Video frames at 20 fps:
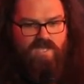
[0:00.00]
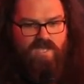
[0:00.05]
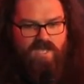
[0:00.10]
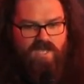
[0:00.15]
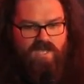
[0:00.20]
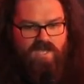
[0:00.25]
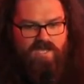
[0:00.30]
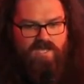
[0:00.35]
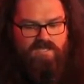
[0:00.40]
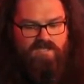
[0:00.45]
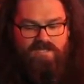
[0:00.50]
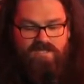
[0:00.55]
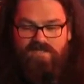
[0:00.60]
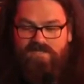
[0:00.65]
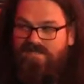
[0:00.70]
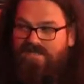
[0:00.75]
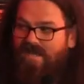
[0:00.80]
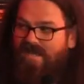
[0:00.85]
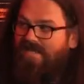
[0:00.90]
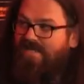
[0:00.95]
uh,
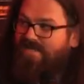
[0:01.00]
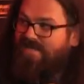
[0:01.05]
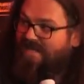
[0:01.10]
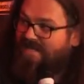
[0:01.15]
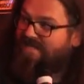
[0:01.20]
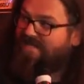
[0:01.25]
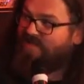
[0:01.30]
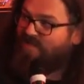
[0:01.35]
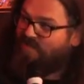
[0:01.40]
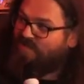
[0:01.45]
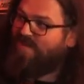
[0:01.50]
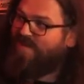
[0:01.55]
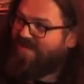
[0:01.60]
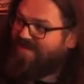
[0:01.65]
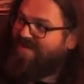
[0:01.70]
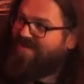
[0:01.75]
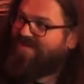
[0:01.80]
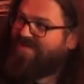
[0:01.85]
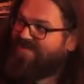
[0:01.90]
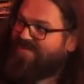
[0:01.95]
Nicolas Cage in a Superman
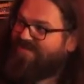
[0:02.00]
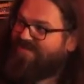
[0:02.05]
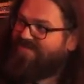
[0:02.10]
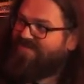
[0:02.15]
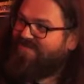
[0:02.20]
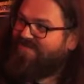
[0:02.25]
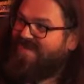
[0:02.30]
oh costume.